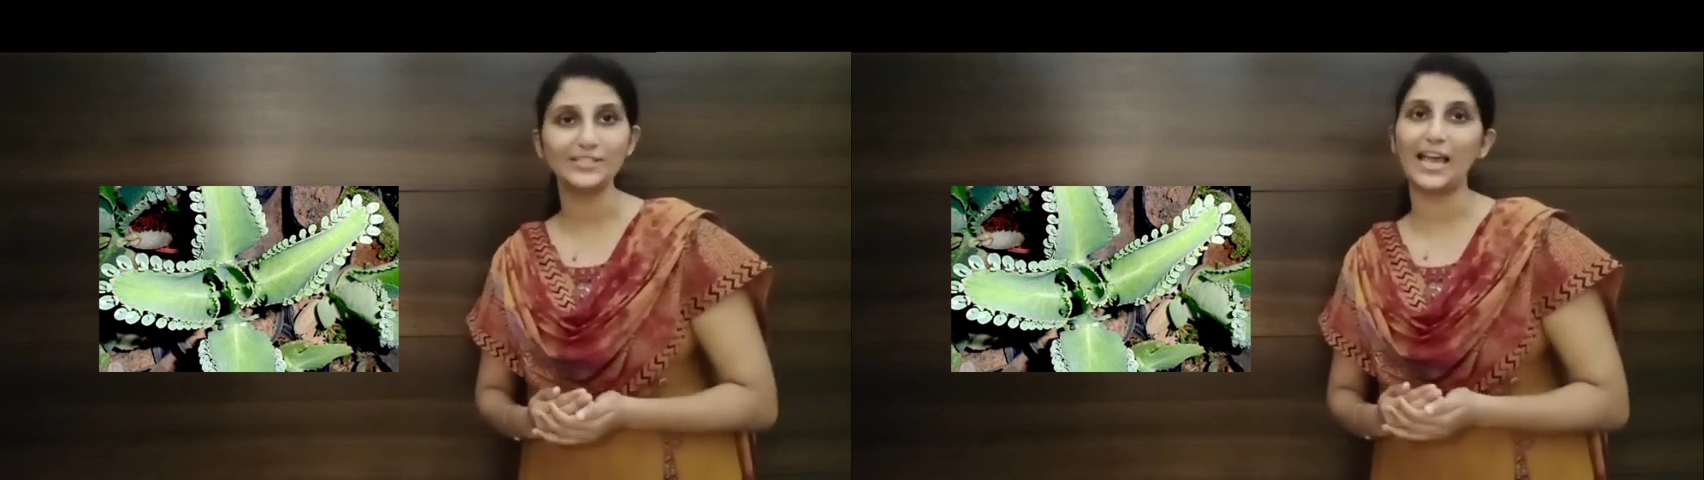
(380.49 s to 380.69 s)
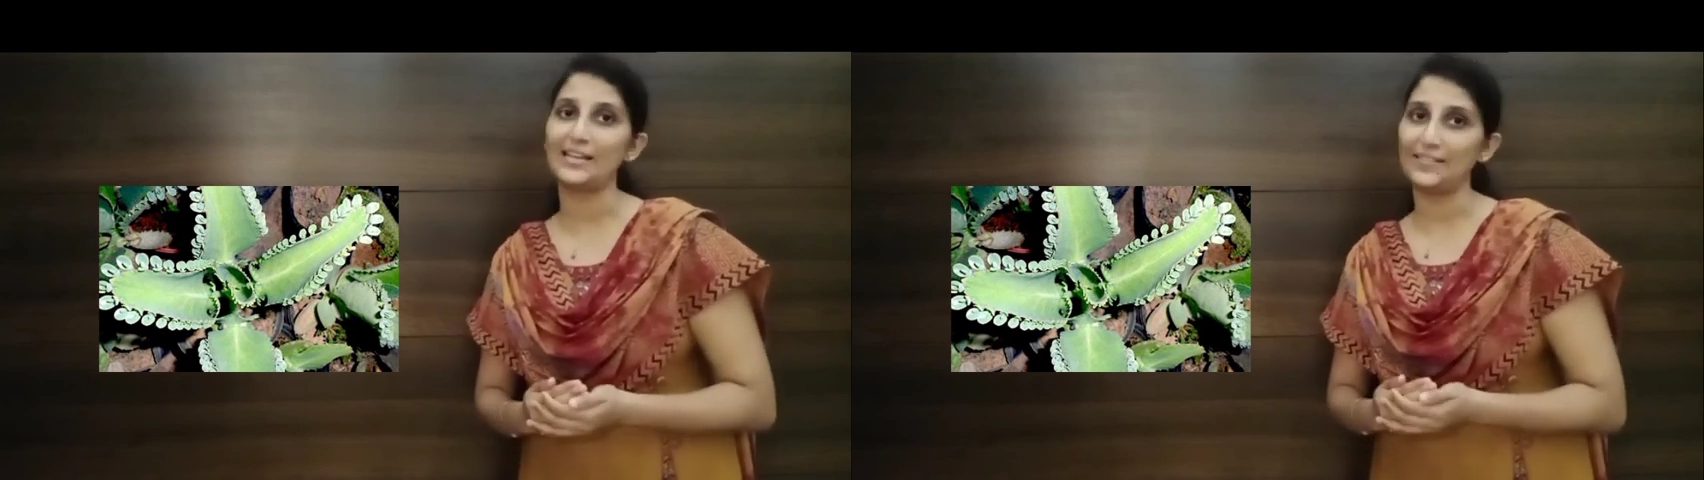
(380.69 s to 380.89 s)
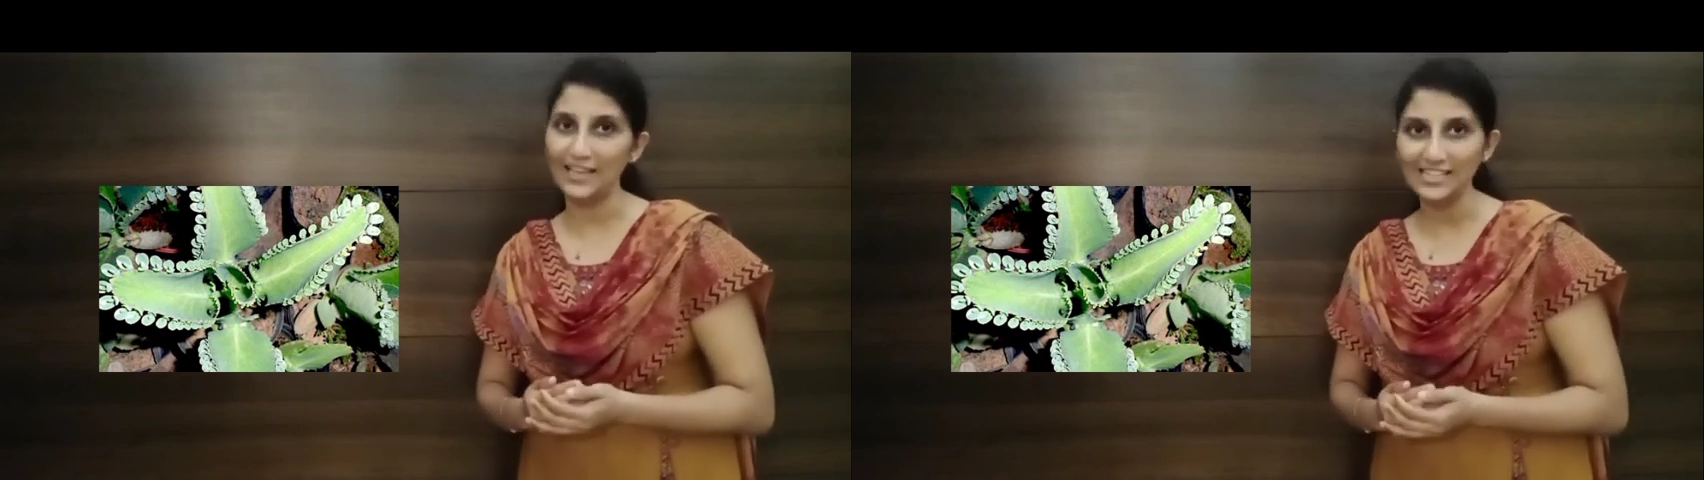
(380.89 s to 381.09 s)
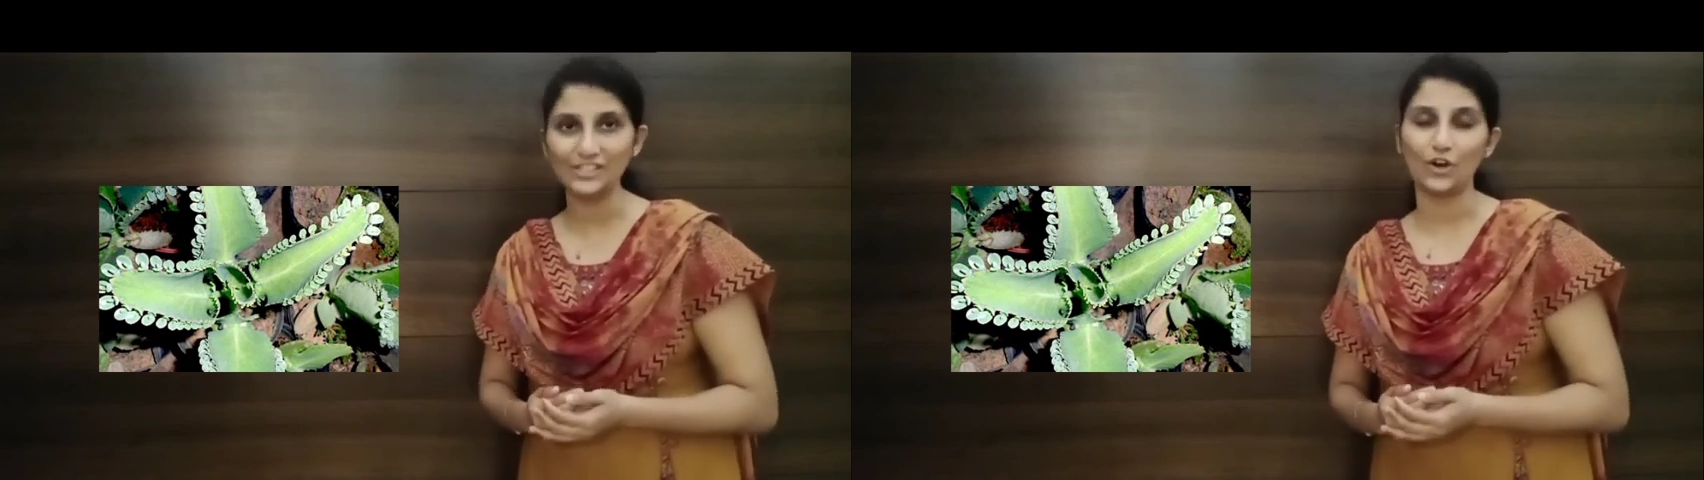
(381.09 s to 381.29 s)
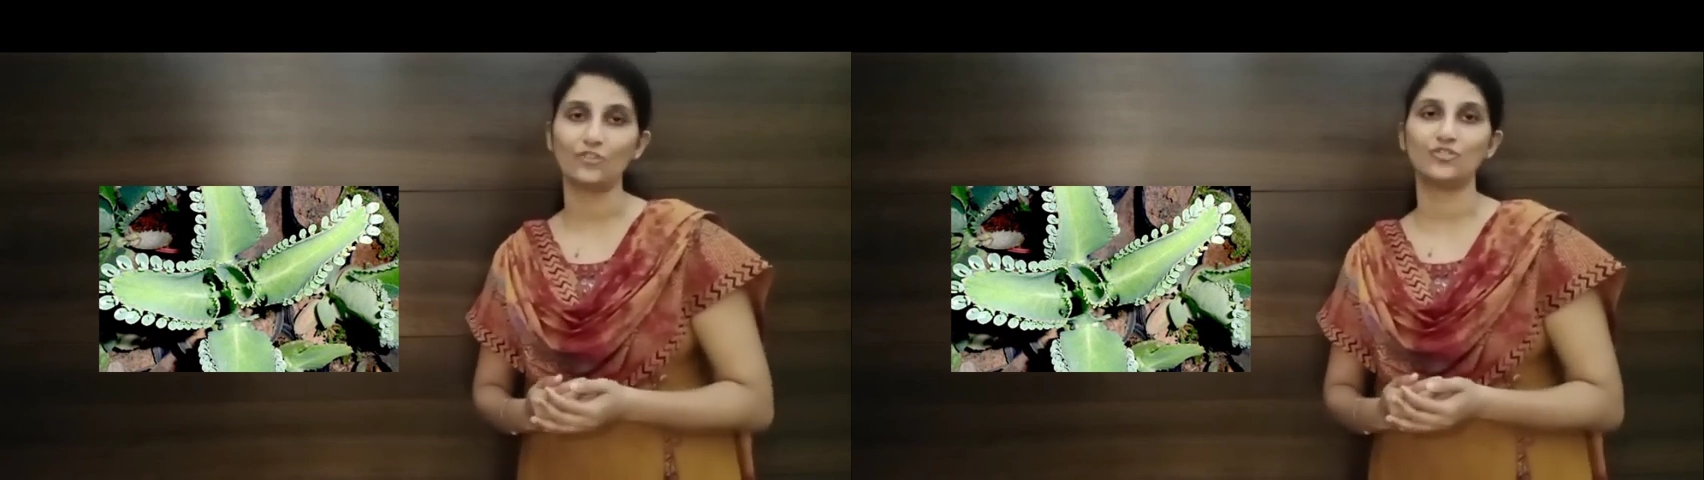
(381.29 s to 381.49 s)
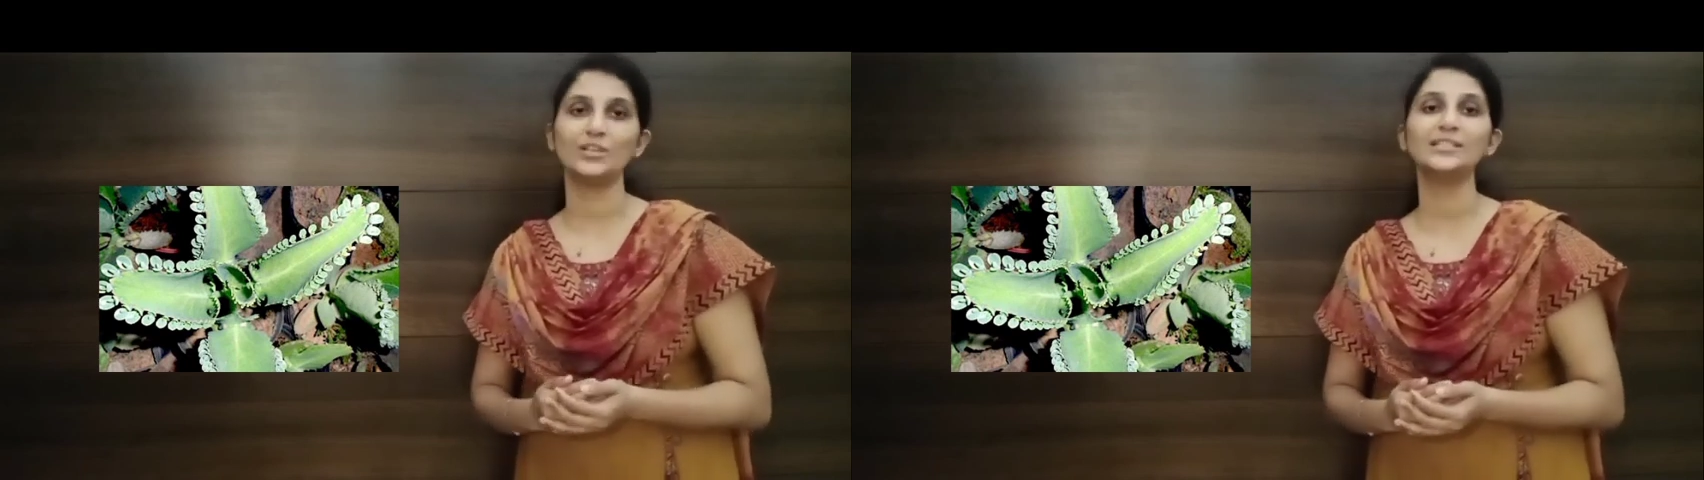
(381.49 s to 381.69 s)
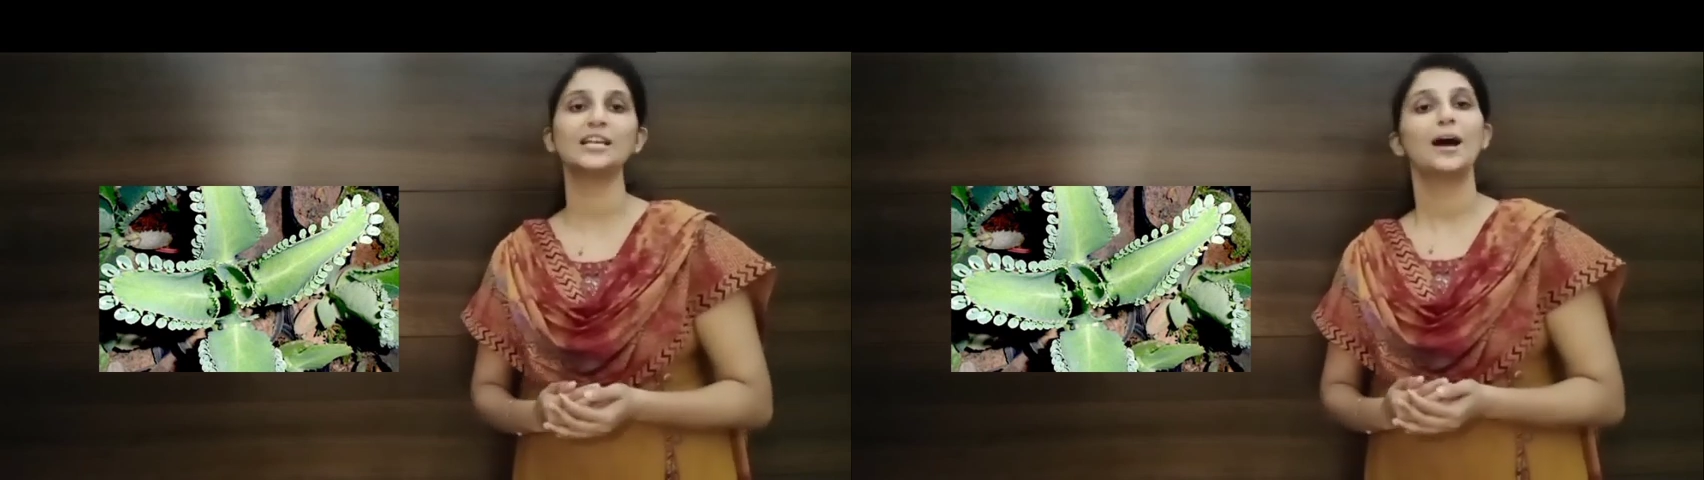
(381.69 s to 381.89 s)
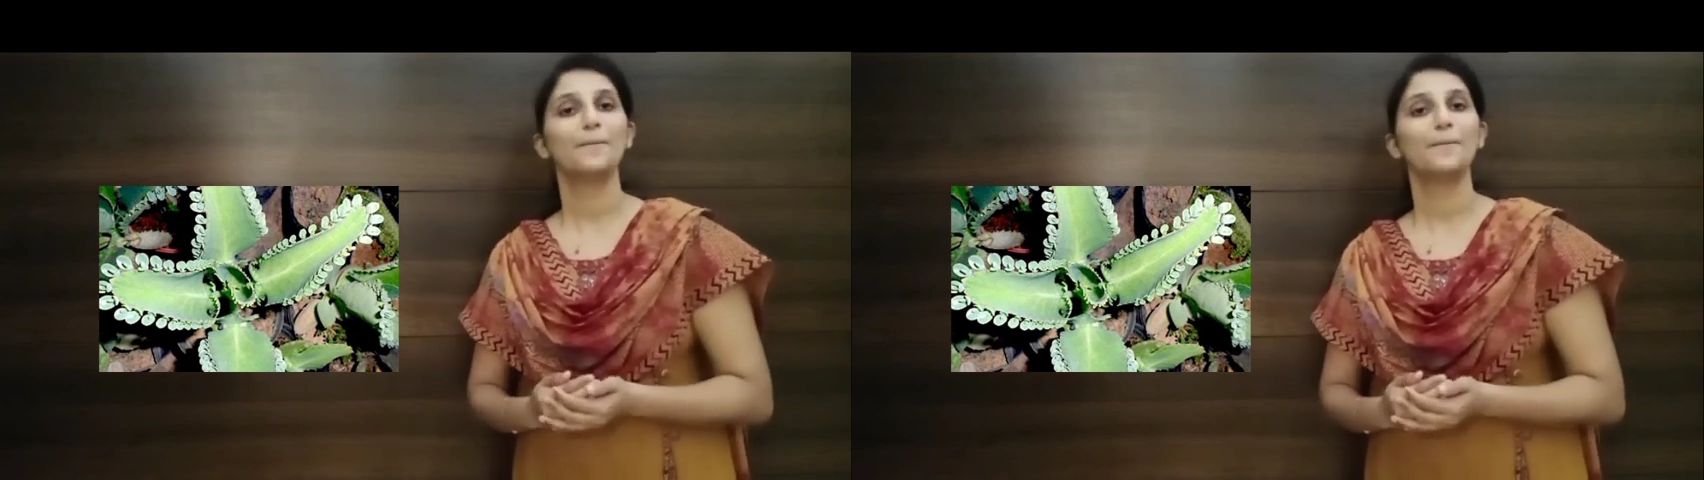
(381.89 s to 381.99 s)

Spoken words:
and in these notches